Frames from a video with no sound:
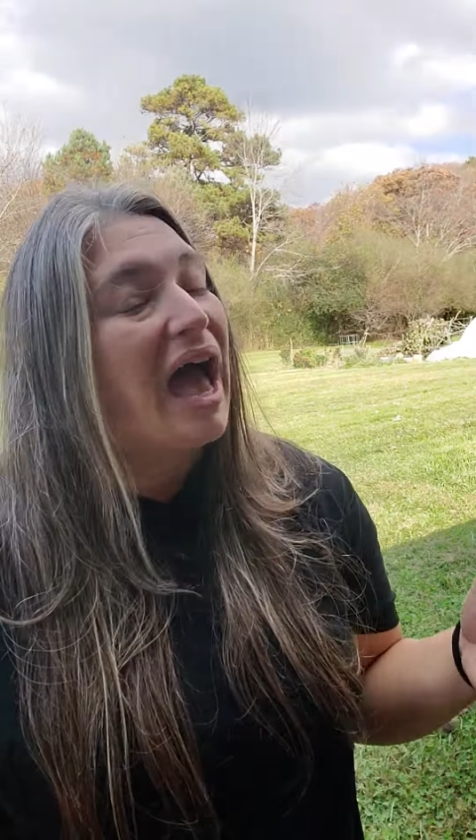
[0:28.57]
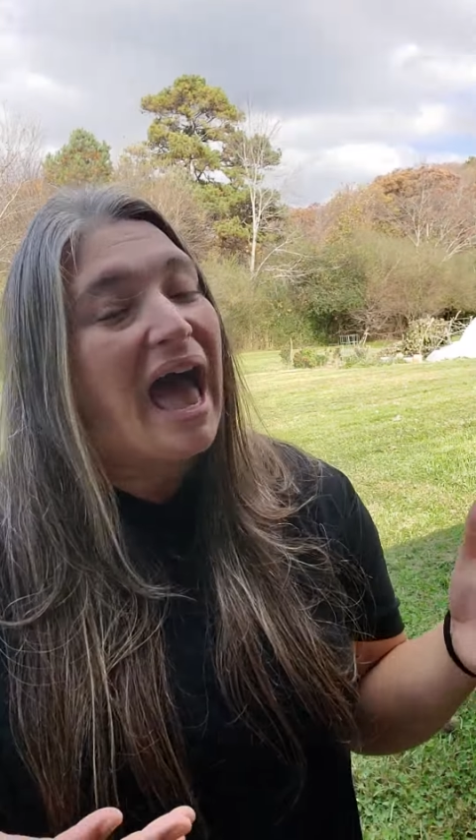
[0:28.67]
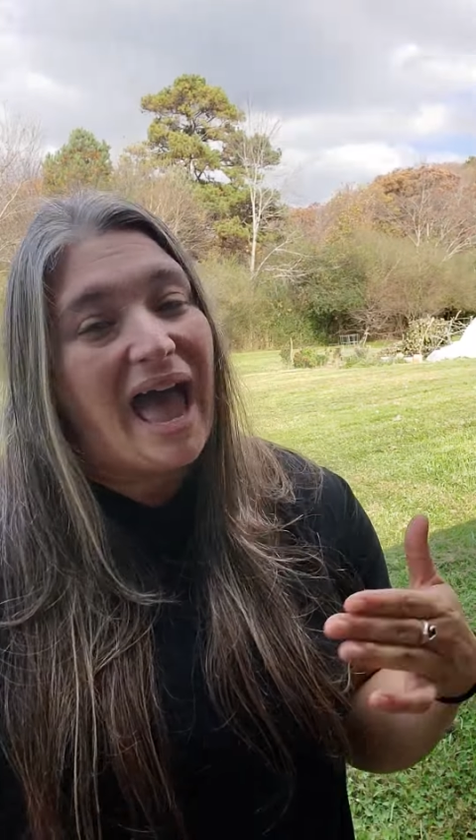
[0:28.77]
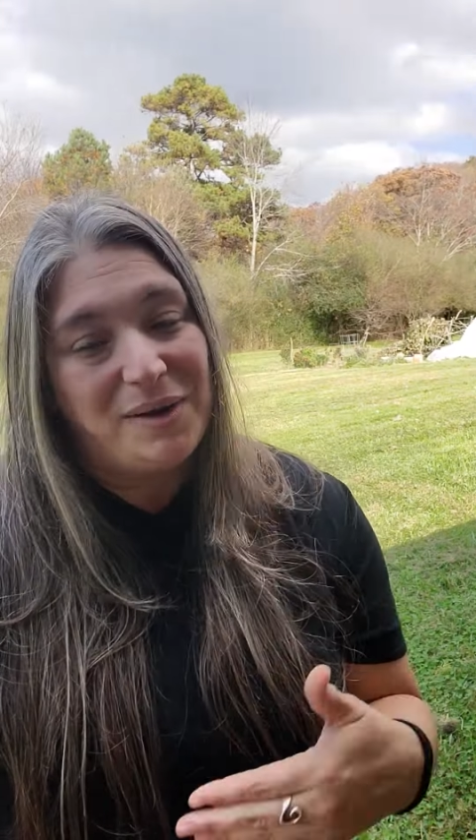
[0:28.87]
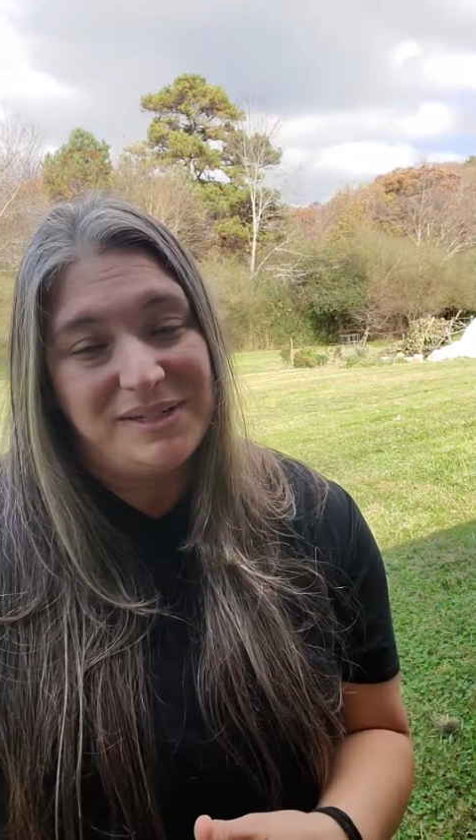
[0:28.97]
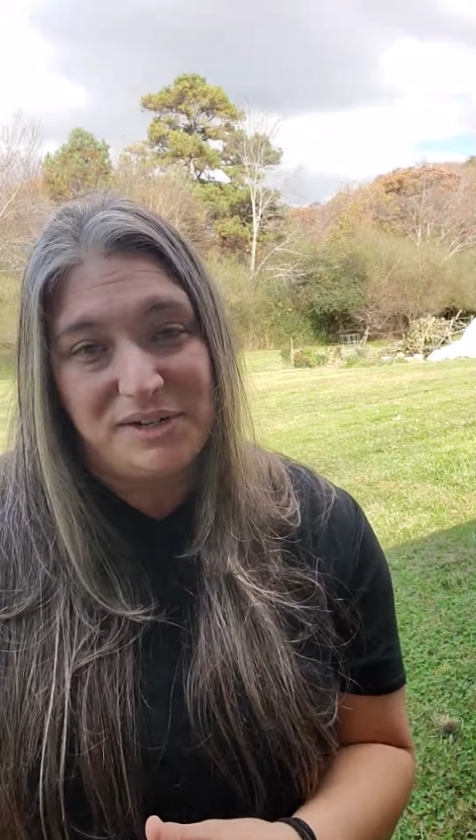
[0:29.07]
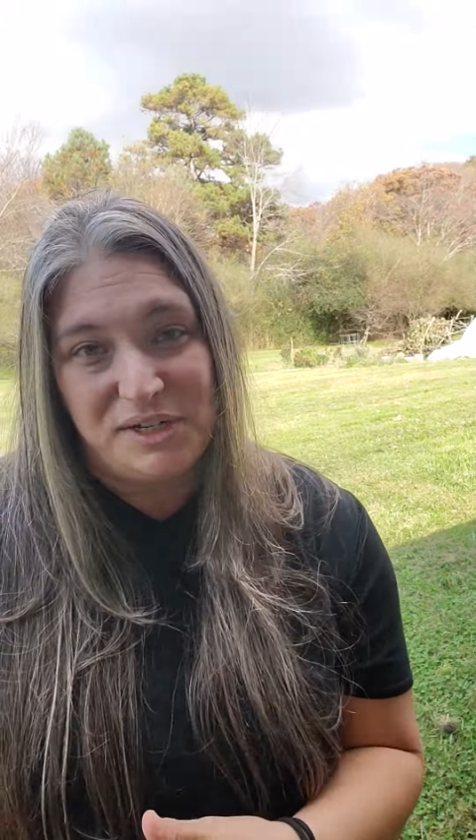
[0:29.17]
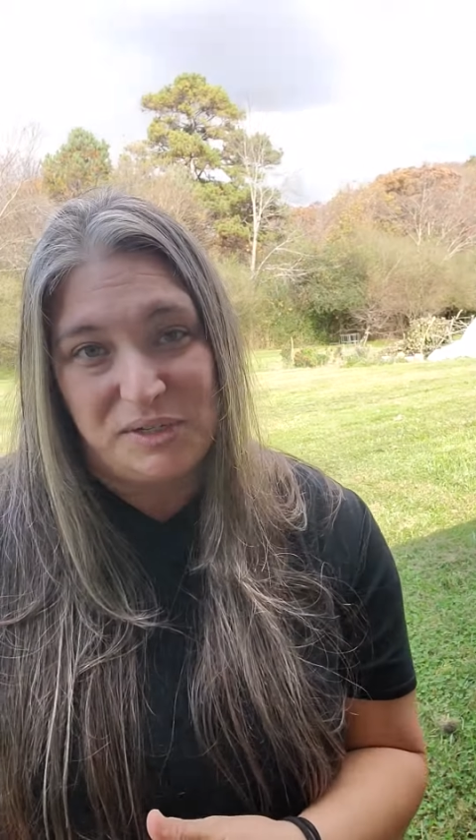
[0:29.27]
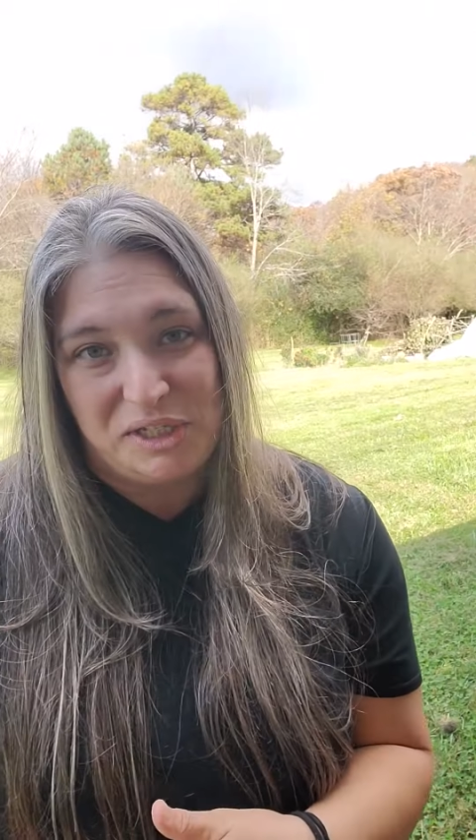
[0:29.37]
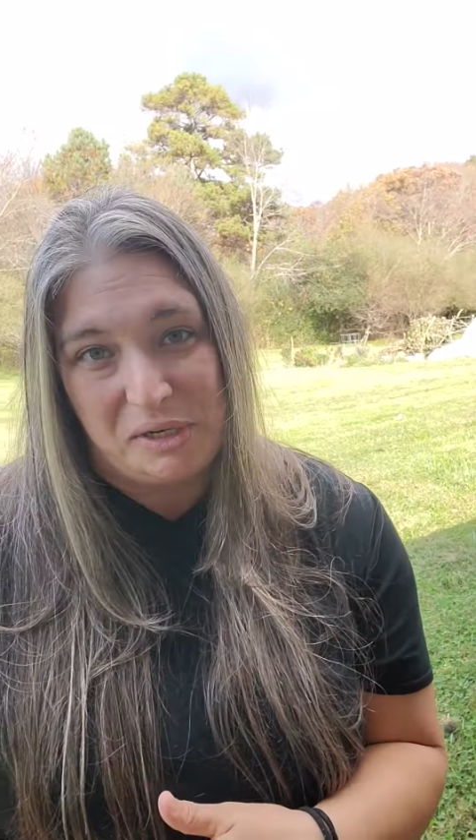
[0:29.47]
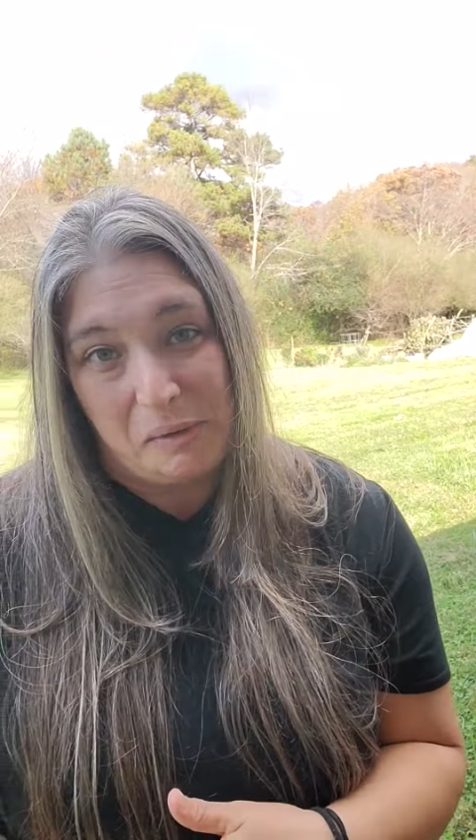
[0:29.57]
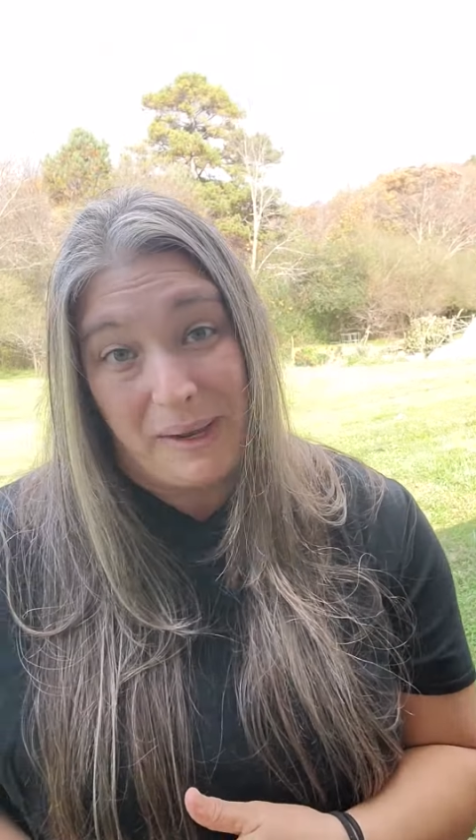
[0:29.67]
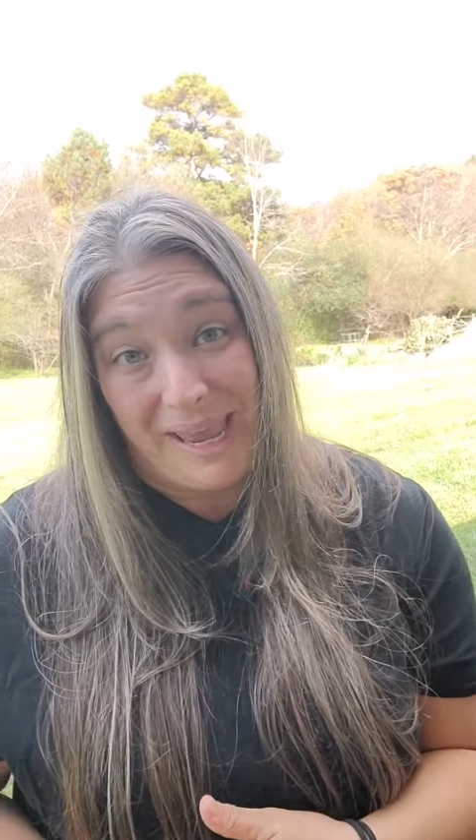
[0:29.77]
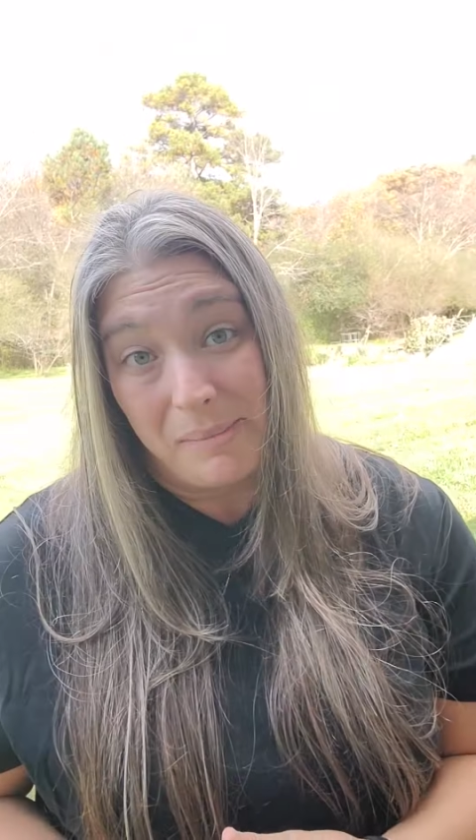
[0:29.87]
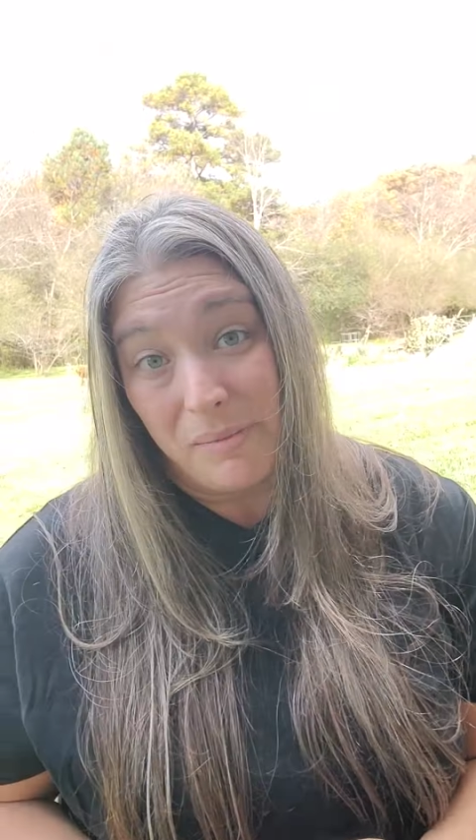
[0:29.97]
I was introduced to it when we
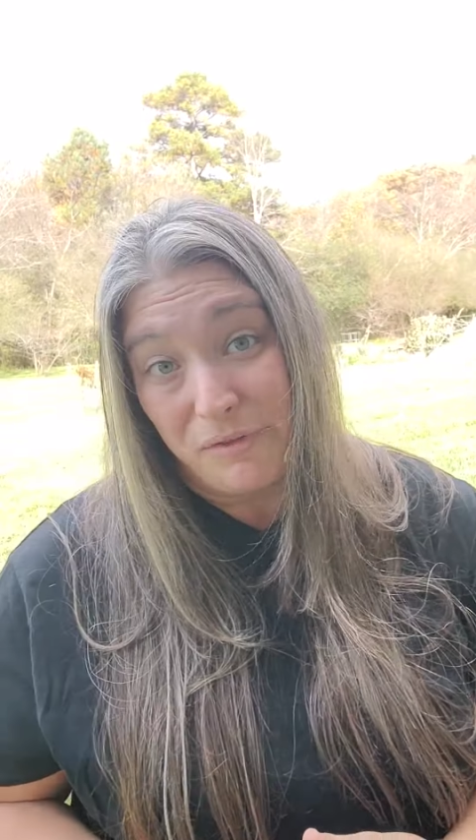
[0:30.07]
came up